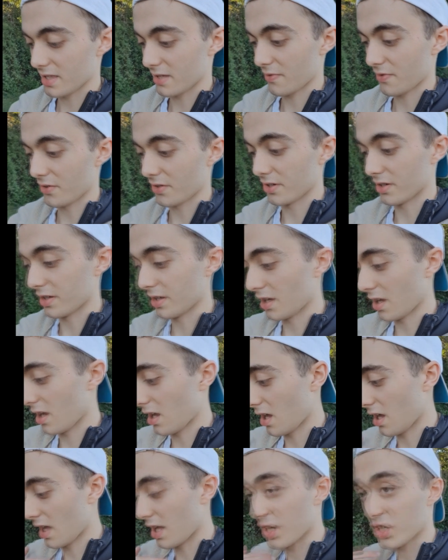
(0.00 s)
different
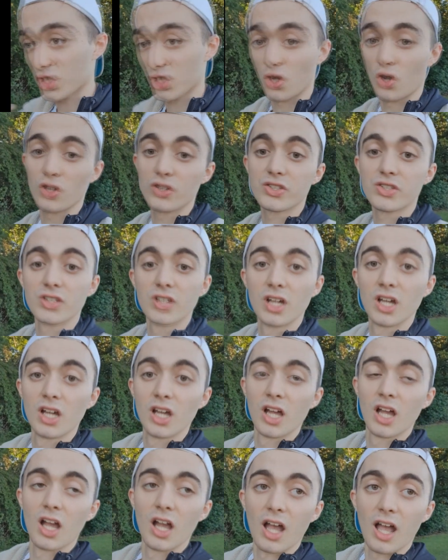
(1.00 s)
shot
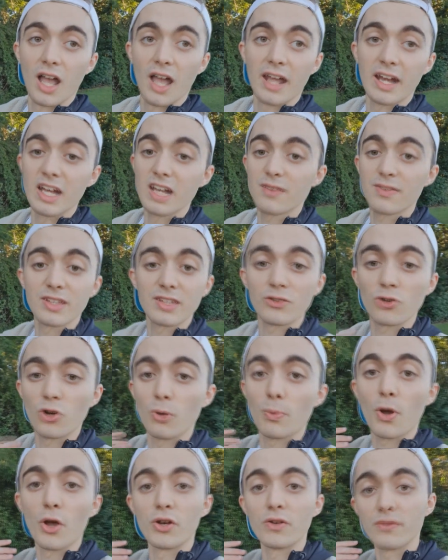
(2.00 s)
and anything your
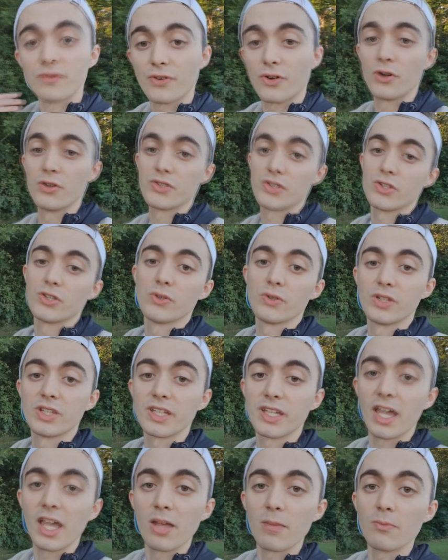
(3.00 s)
opponent throws at you in the
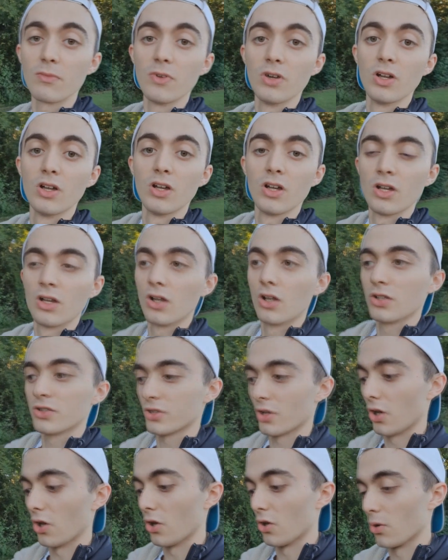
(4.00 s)
game.
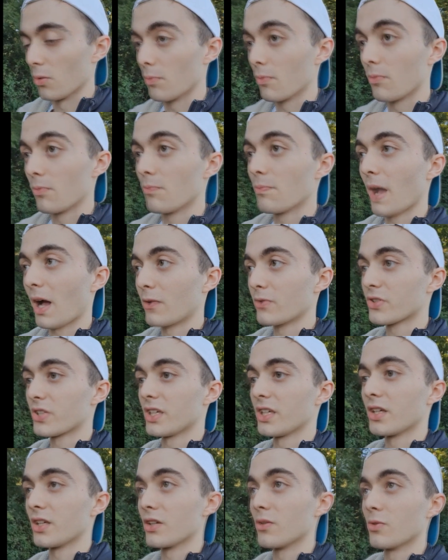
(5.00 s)
So
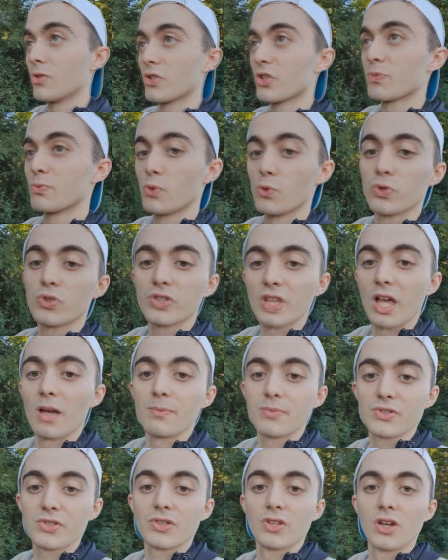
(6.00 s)
bouncing small
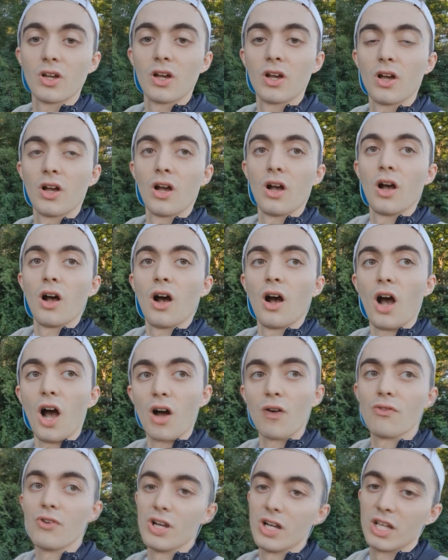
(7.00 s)
steps
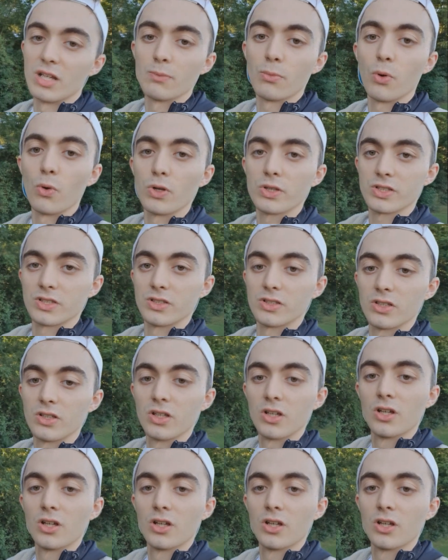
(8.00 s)
are really important.